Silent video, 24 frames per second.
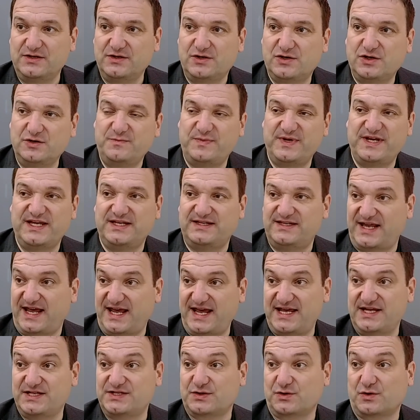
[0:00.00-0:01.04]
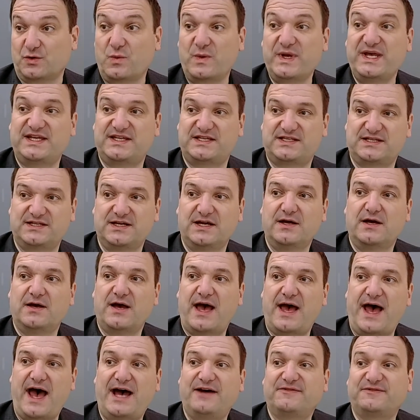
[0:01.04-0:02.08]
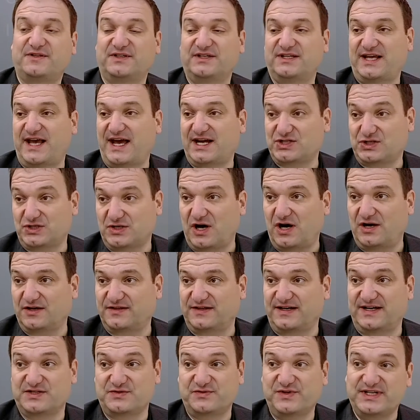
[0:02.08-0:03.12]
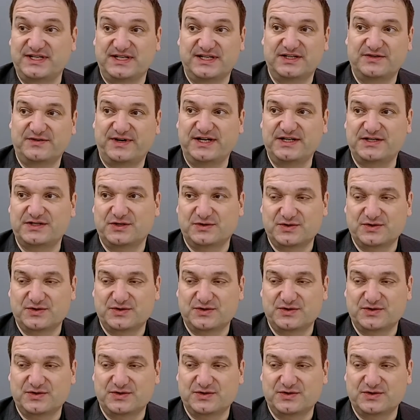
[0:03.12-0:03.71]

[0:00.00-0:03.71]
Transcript: you could be days or weeks after the actual author has written it, right?